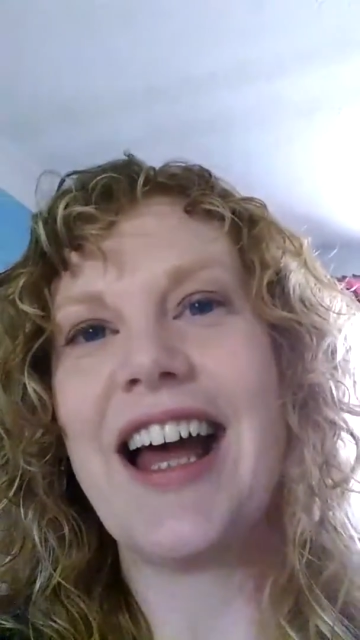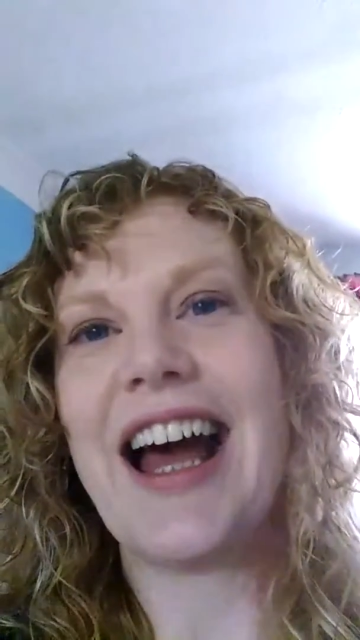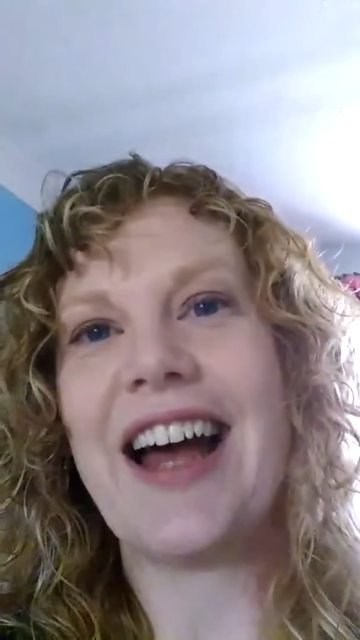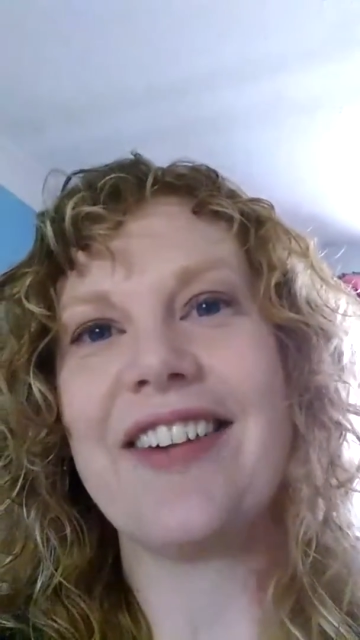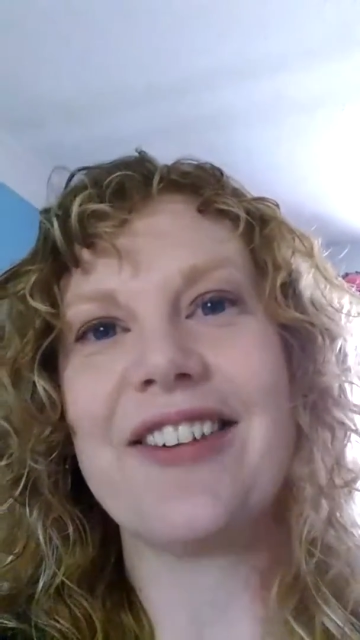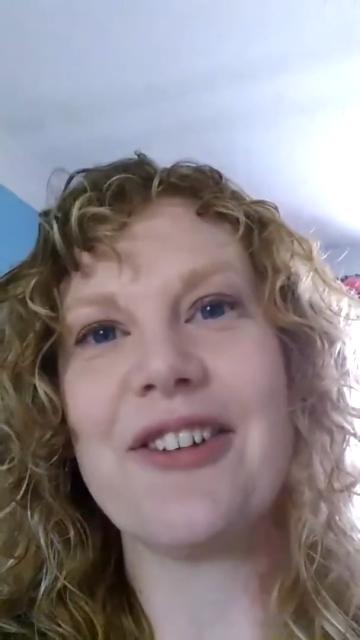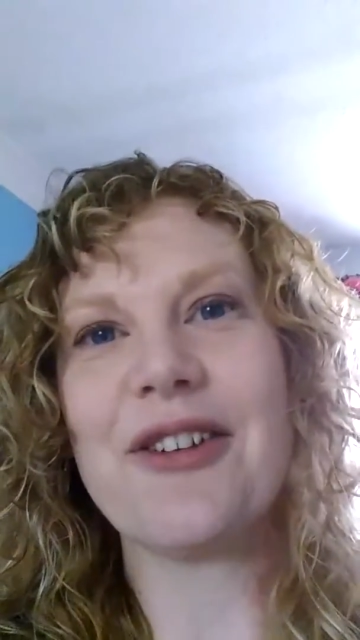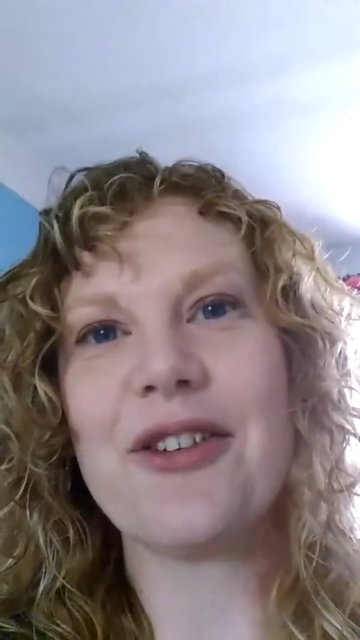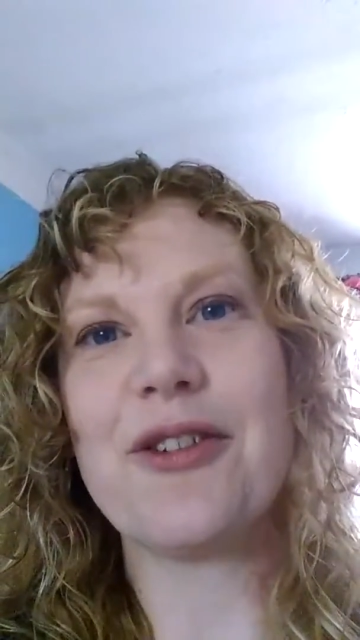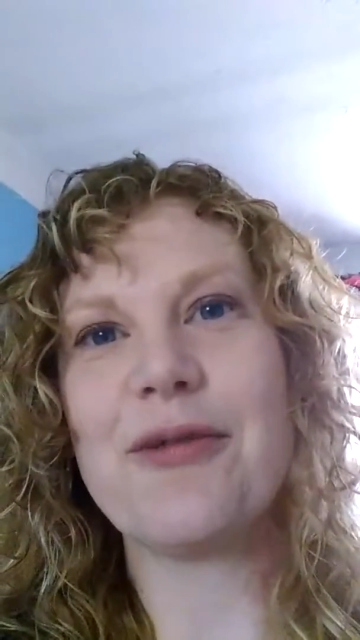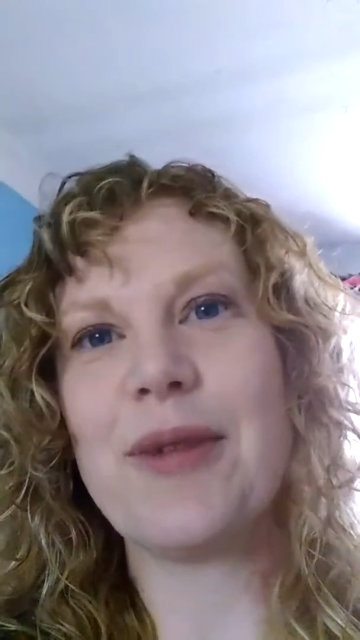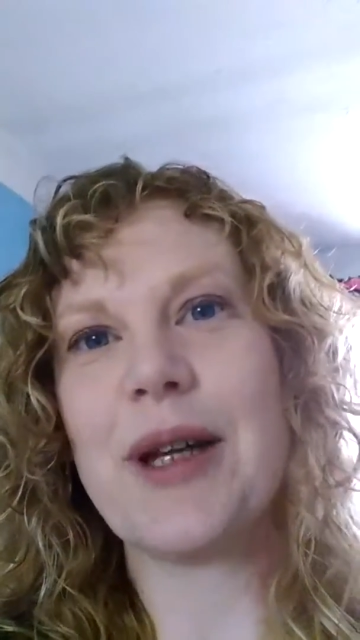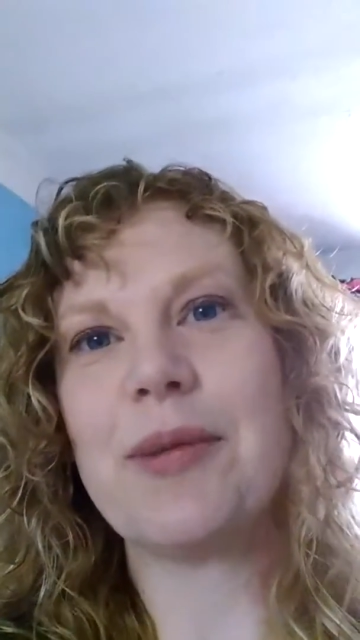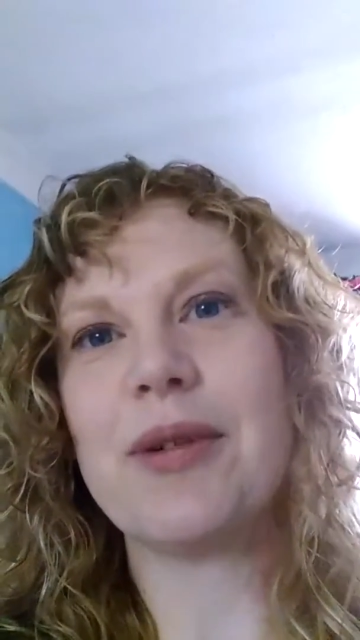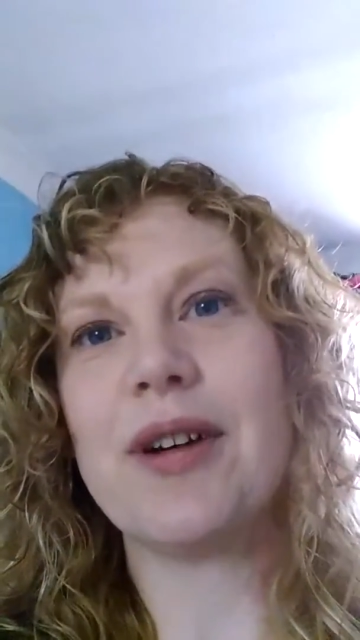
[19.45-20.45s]
as lots of
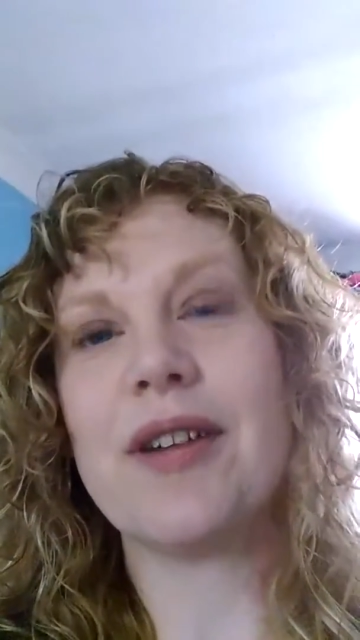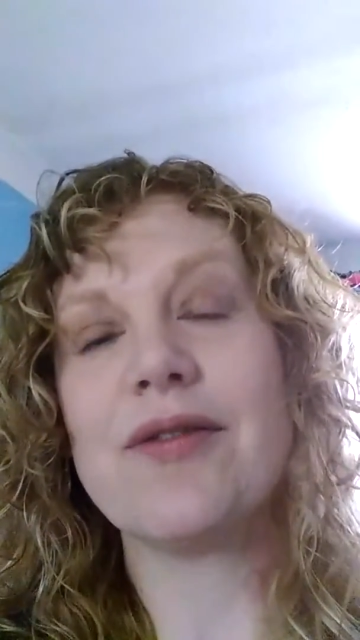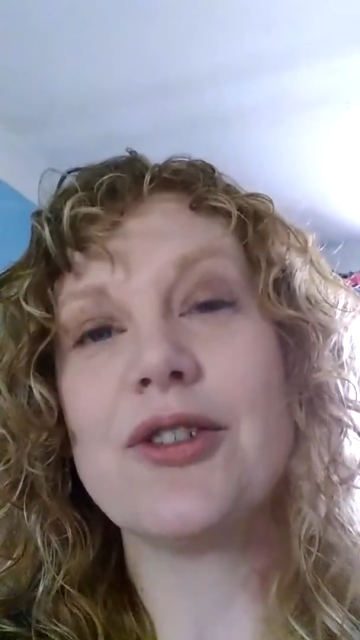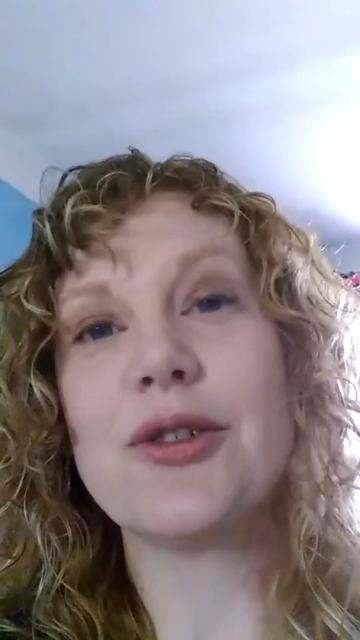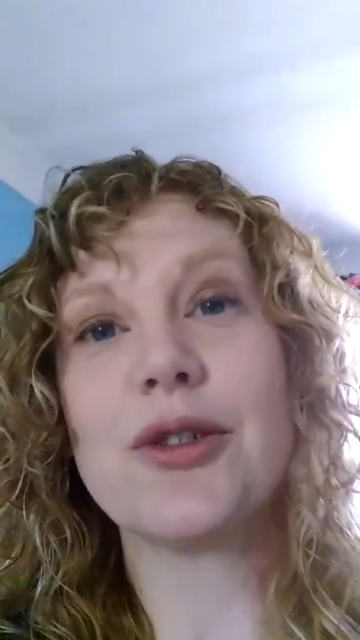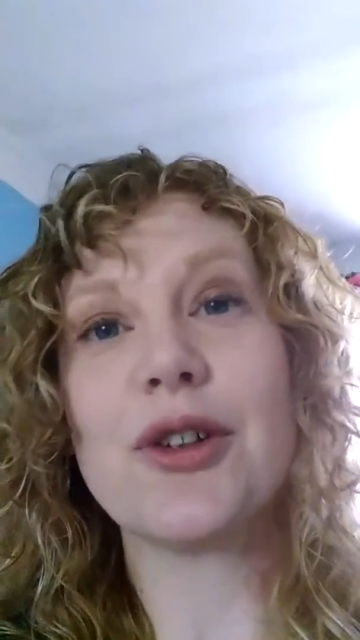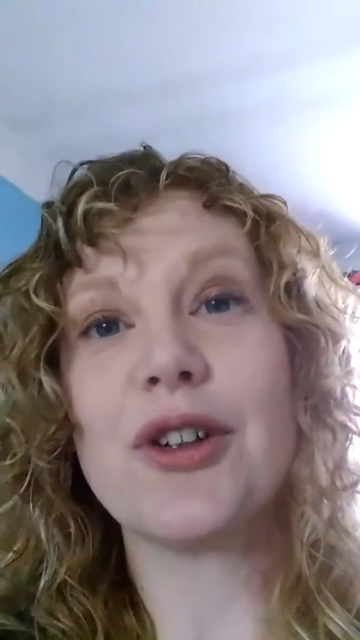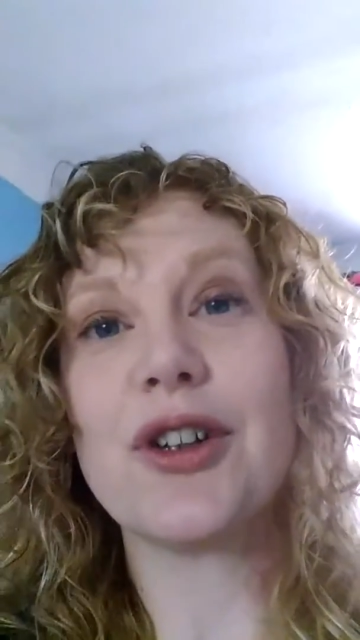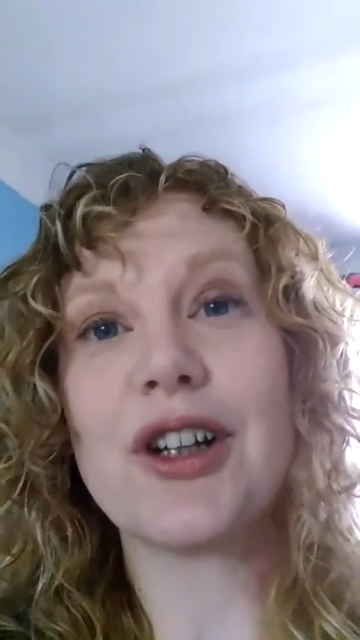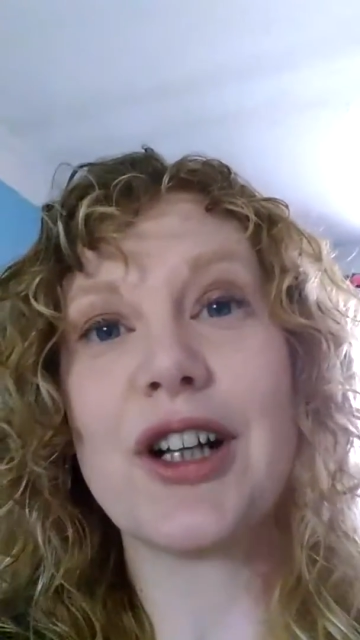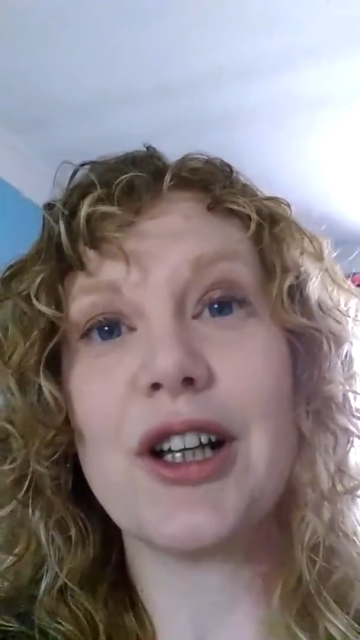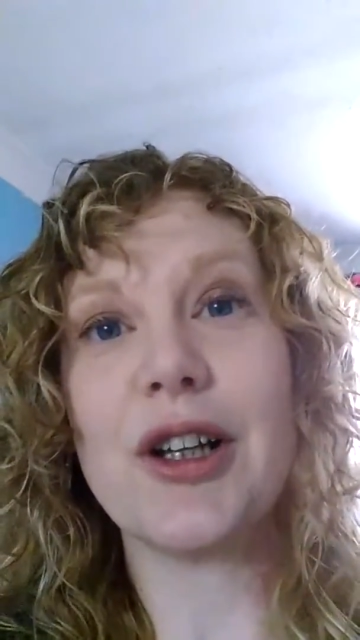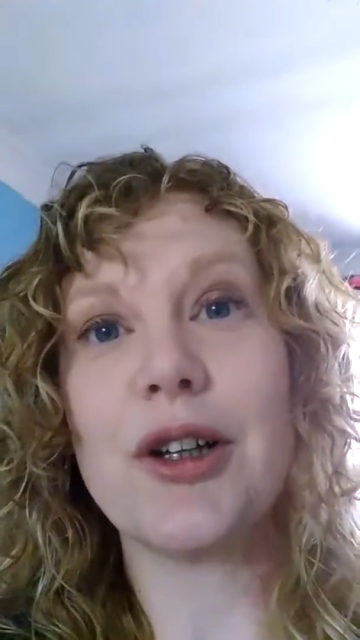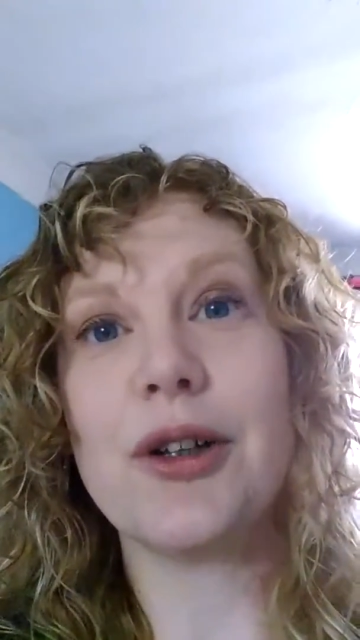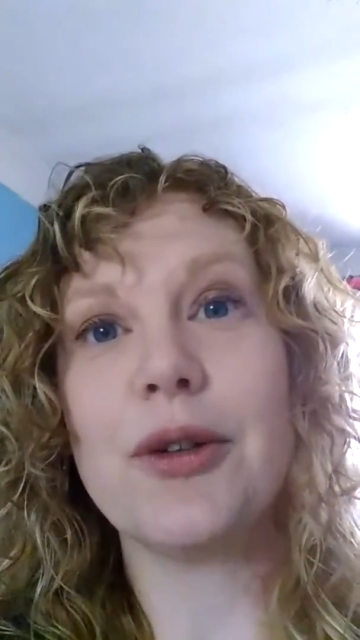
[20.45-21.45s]
people have not got a
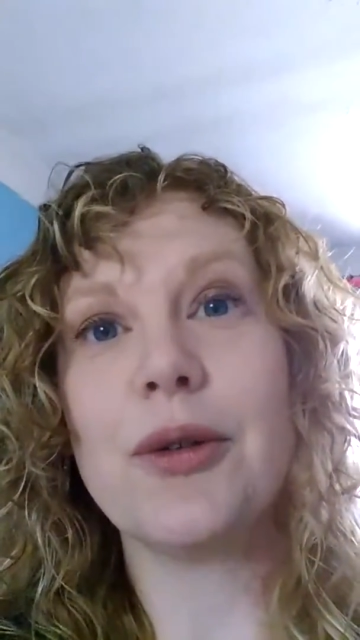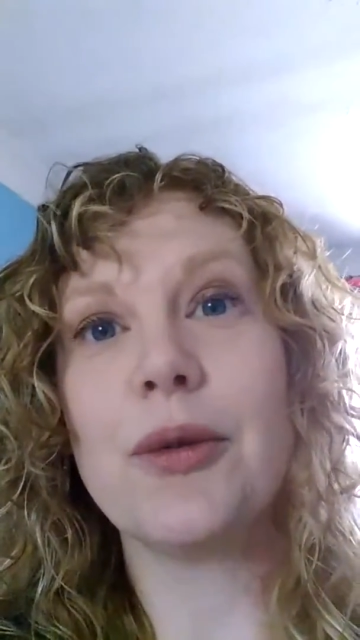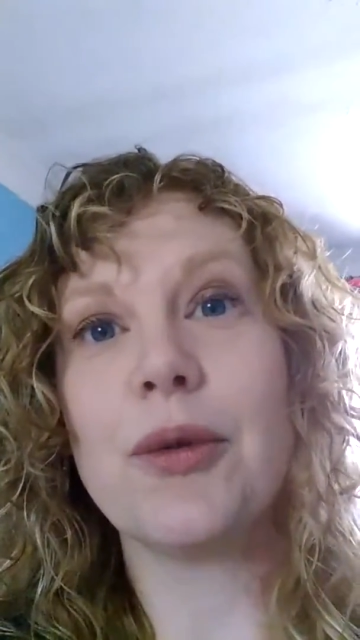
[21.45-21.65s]
clue